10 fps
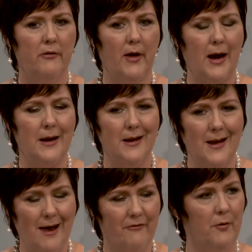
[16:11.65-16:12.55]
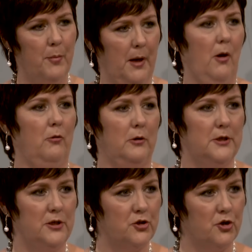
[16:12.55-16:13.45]
that I never belonged
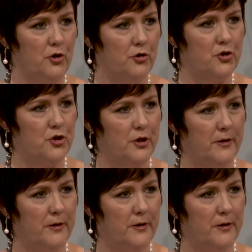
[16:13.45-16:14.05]
in church.